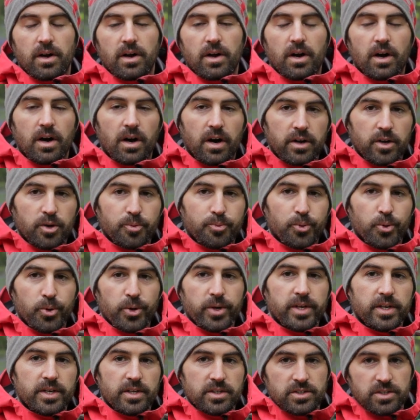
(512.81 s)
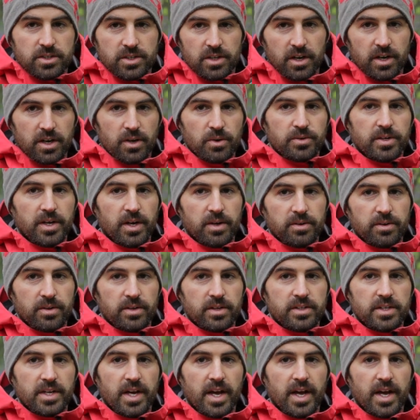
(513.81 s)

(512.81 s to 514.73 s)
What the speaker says: high you're pointing in the sky or down at the